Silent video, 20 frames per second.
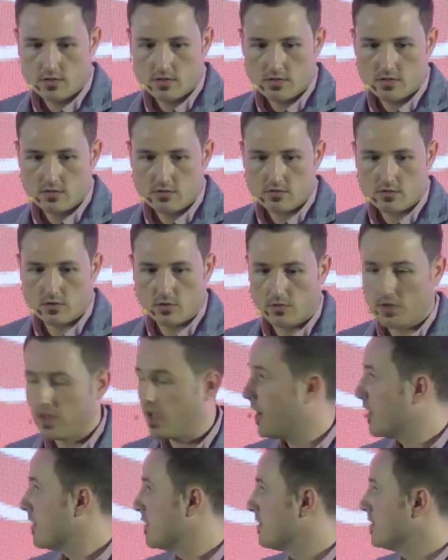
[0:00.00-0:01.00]
So yeah,
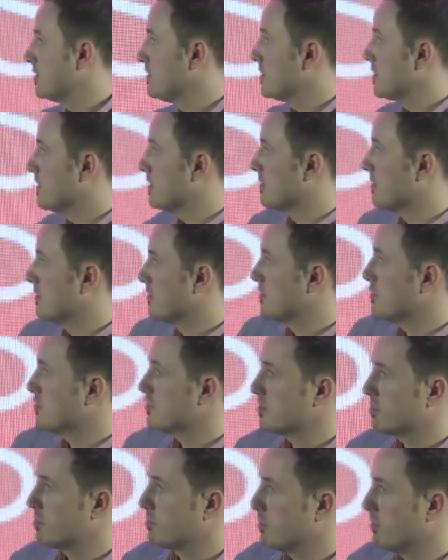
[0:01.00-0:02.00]
you
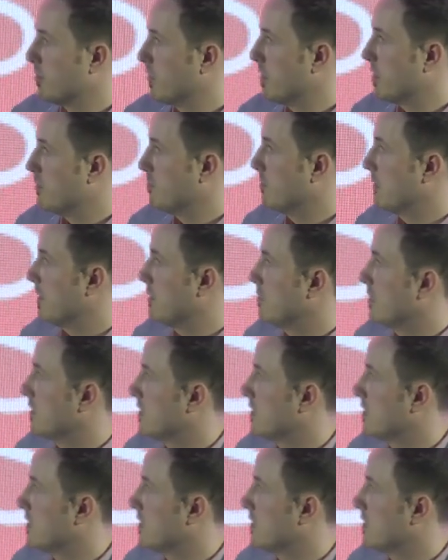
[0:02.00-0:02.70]
should maybe